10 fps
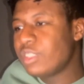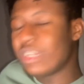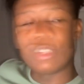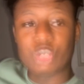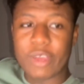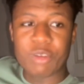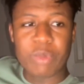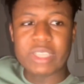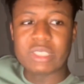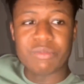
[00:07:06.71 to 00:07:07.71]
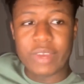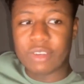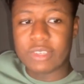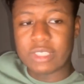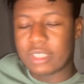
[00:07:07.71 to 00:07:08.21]
try to trade away some
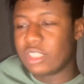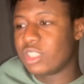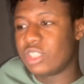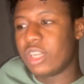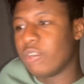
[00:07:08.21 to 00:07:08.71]
veterans and just